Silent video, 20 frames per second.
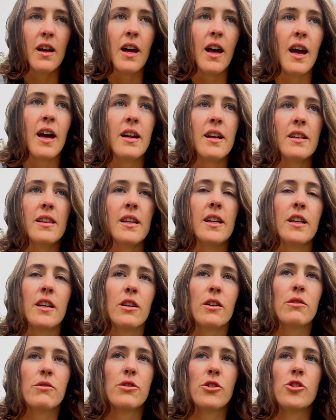And I think it
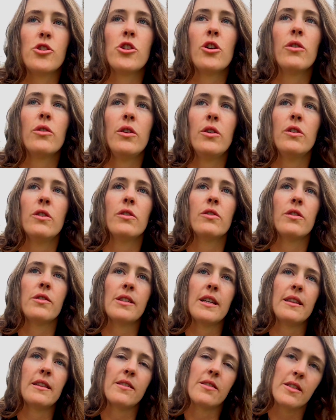goes to show, there's
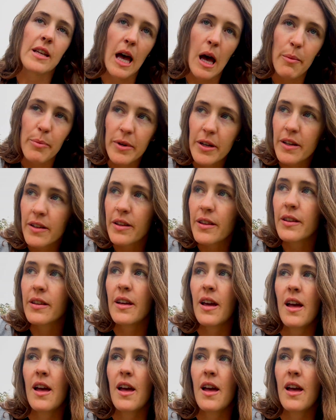the Sabbath,